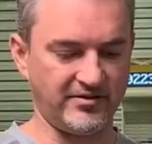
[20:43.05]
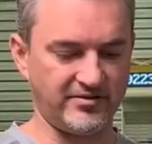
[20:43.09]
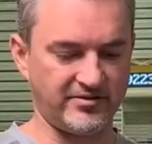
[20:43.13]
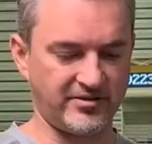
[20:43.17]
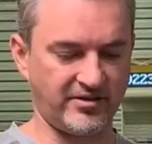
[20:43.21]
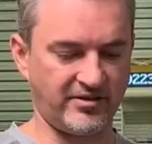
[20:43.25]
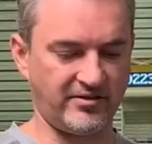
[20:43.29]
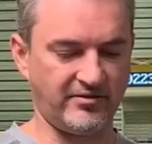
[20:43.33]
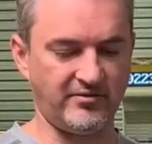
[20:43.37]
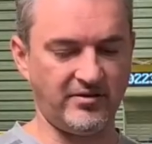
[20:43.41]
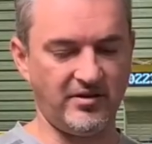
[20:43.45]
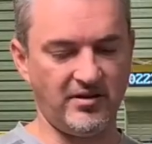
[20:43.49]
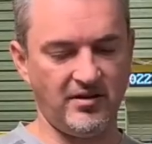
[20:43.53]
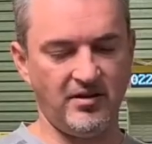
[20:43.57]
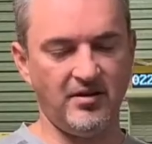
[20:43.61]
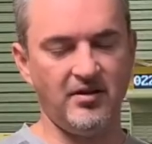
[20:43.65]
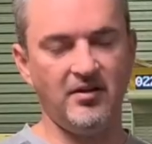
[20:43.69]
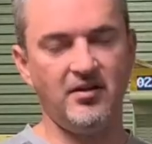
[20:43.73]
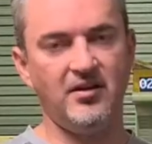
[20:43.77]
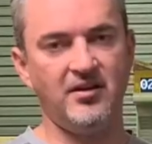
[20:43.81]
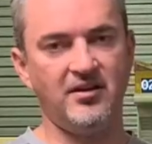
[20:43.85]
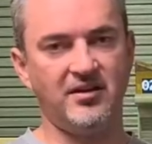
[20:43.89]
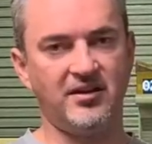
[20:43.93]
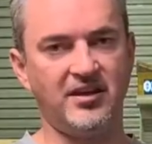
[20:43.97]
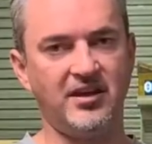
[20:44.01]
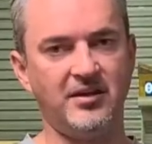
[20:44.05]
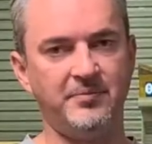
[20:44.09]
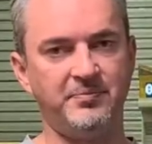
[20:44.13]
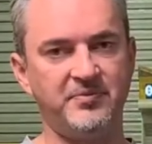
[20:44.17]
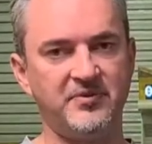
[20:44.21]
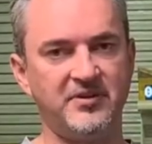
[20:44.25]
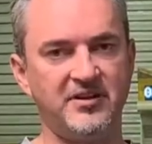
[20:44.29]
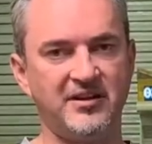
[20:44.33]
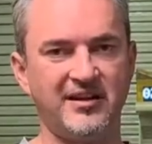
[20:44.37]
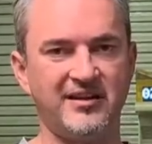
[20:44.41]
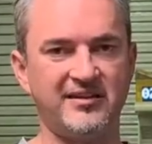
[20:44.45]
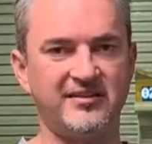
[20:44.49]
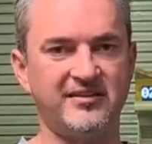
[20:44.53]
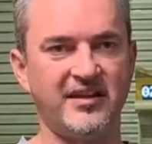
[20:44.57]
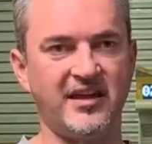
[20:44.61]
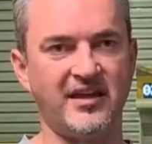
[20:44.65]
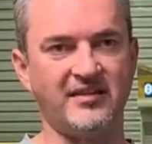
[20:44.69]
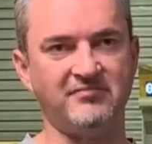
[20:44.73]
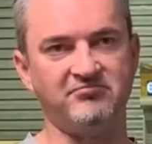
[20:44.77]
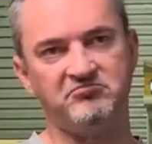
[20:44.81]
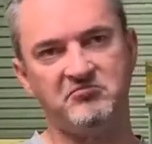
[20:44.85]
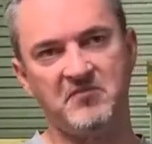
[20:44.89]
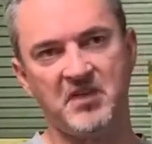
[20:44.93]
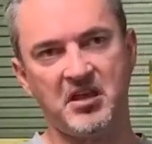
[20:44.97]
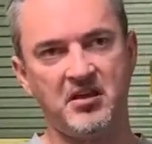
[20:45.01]
So, keeping it at
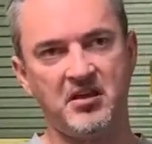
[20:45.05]
that.